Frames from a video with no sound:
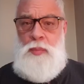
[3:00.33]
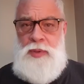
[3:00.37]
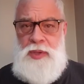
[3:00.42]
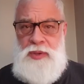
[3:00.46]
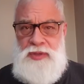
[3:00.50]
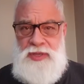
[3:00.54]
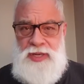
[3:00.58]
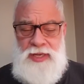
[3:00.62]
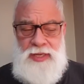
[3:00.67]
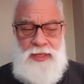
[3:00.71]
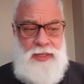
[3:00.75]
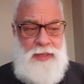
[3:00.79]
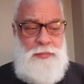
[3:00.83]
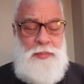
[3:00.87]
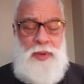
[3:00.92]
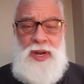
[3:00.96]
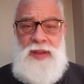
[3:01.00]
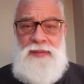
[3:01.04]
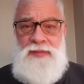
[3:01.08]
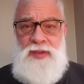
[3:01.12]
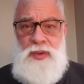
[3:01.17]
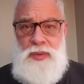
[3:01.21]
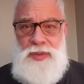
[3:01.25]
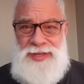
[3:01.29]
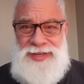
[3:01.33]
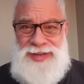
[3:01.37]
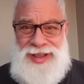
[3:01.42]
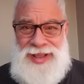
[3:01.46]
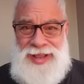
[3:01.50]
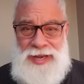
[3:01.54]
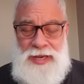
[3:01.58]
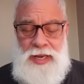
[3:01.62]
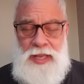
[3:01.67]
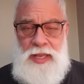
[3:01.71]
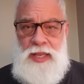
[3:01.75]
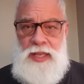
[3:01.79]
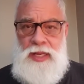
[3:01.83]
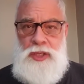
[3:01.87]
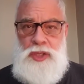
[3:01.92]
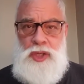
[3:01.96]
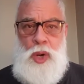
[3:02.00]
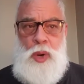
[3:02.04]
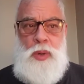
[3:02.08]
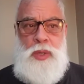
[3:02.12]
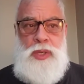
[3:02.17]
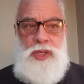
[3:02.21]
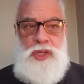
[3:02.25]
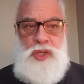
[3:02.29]
hope you didn't, but if you did,
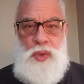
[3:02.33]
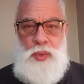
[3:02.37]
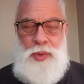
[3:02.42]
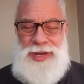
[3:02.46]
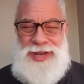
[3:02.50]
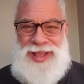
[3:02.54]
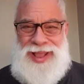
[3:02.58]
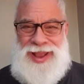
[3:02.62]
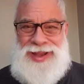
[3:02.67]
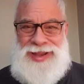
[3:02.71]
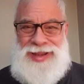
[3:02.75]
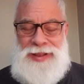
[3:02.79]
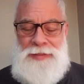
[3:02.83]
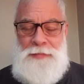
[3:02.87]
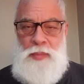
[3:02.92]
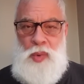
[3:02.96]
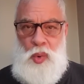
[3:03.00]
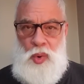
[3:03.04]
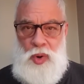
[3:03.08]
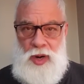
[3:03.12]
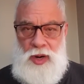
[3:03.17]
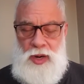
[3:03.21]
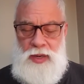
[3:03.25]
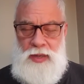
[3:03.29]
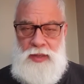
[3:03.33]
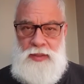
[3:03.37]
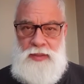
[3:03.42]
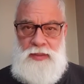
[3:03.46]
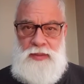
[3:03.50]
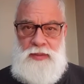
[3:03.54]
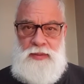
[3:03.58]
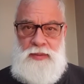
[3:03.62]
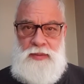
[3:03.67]
don't do it anymore.